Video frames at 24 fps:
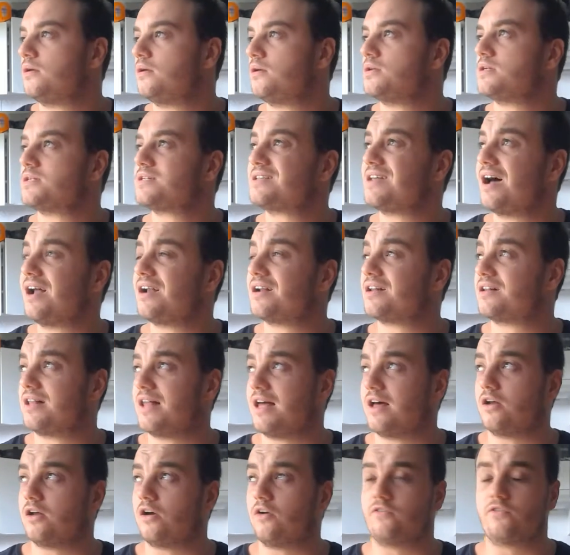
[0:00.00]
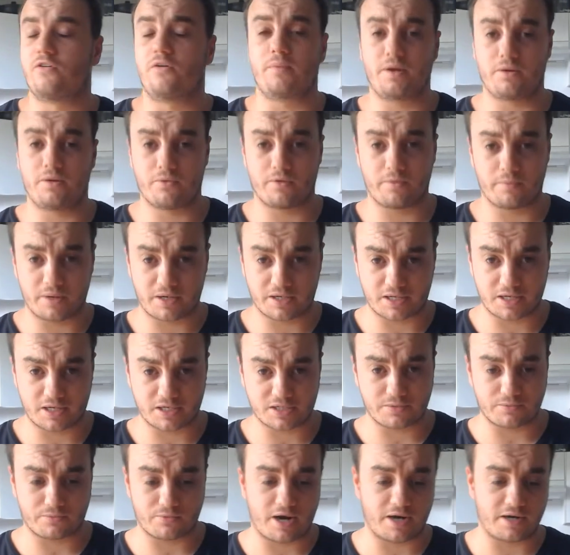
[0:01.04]
Starting to cloud over a bit. We're meant to get
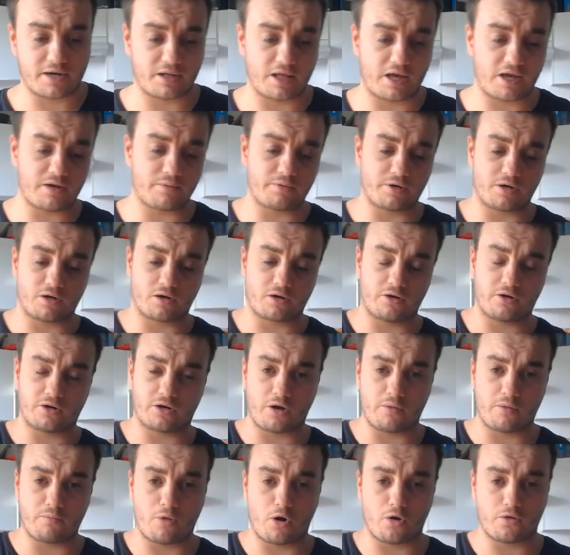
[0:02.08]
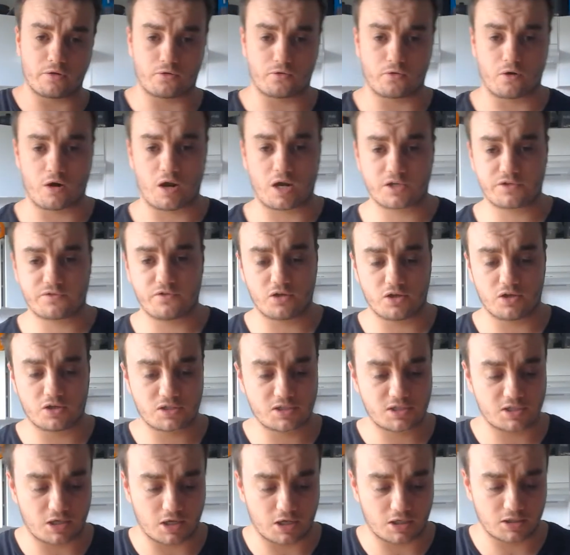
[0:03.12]
some rain later, but I've got to go mow the grass first.
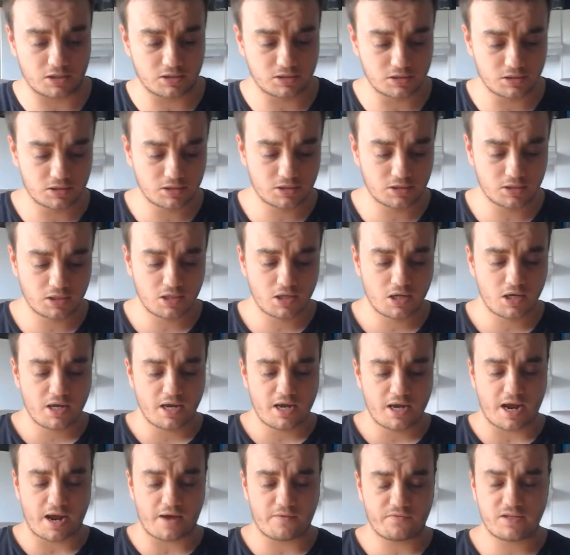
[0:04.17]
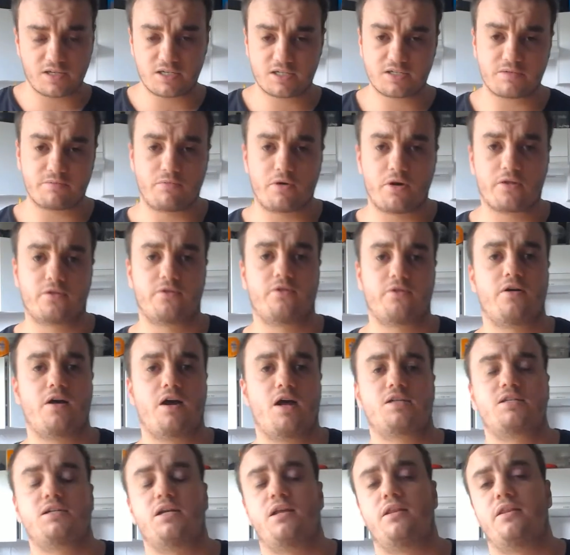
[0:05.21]
So have this, mow the
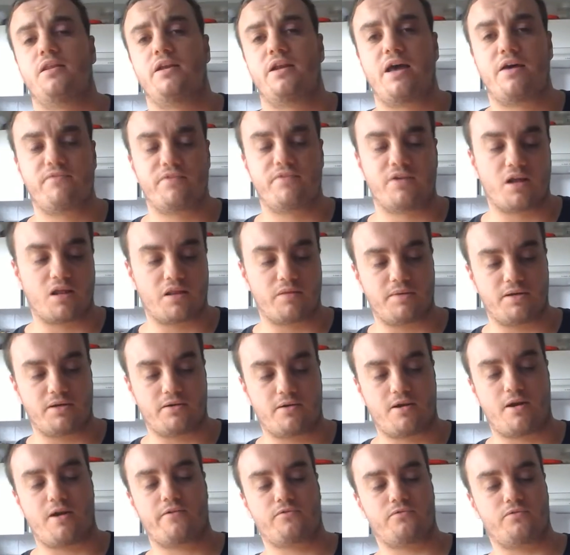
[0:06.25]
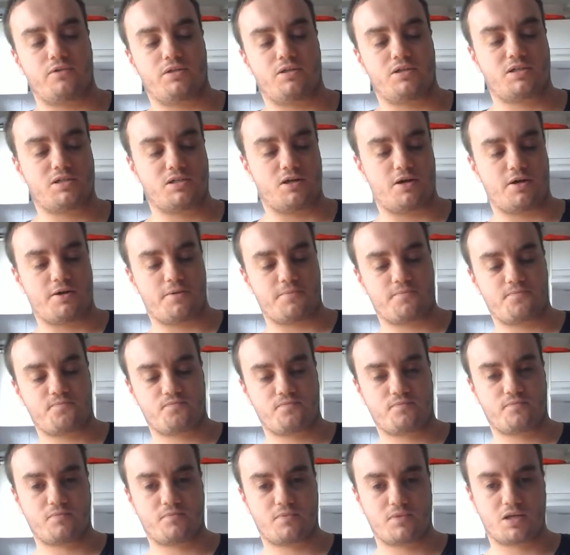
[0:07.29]
grass, and then have another beer afterwards. So I'm
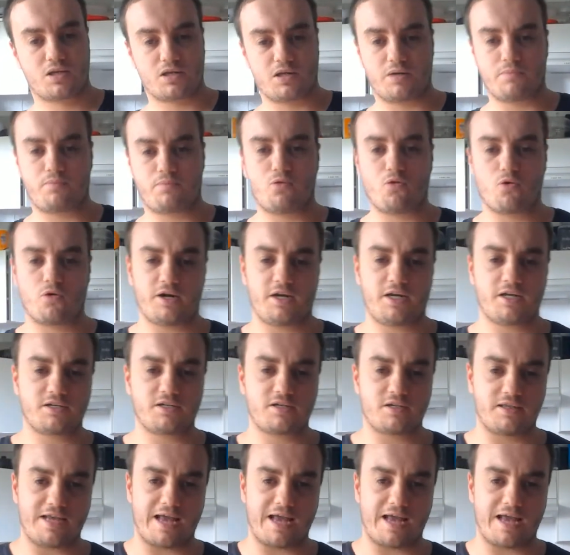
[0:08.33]
going to pour it into the